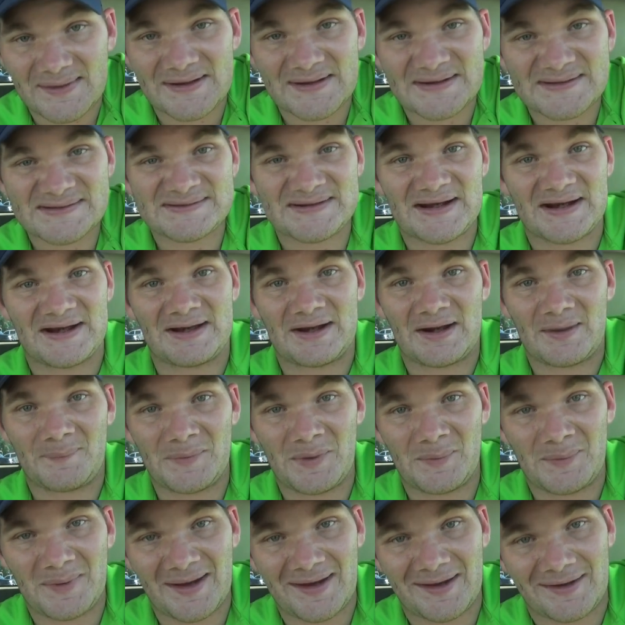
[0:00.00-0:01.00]
this, and I'll
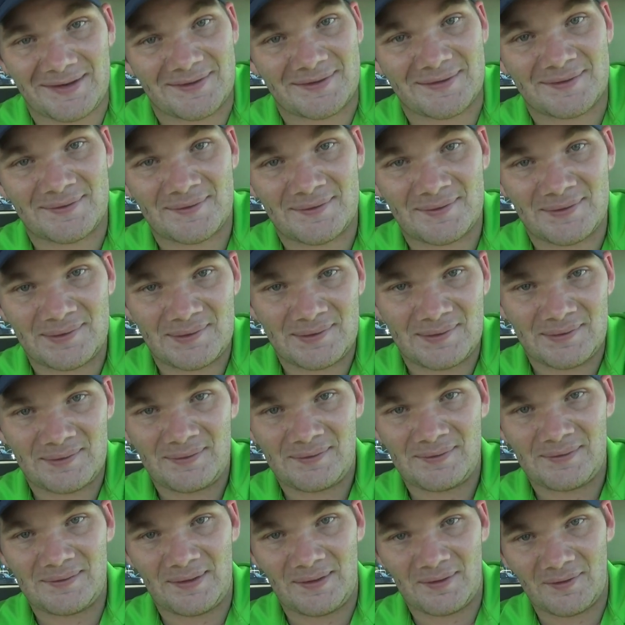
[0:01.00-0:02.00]
be back
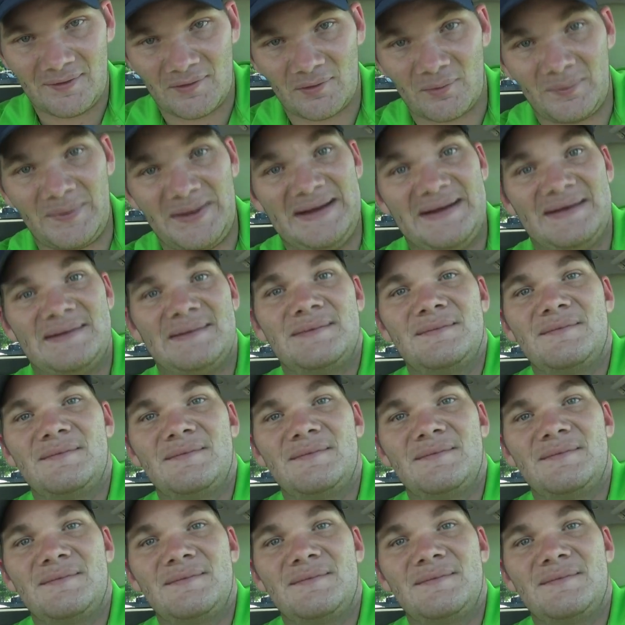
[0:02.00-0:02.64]
in a little bit.